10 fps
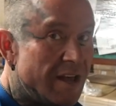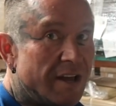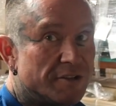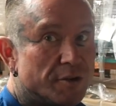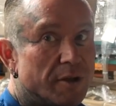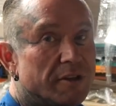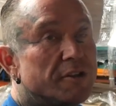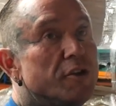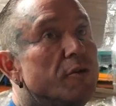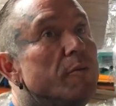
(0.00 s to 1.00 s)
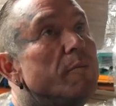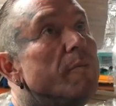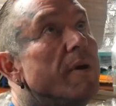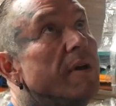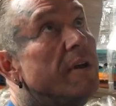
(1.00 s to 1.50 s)
That's the two
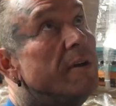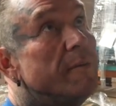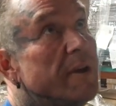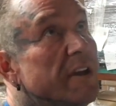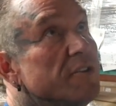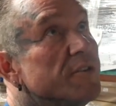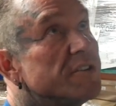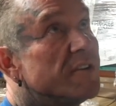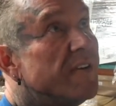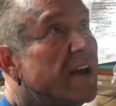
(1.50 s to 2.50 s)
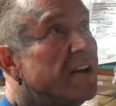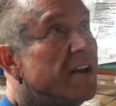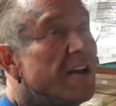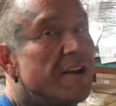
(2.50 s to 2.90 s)
injuries I've had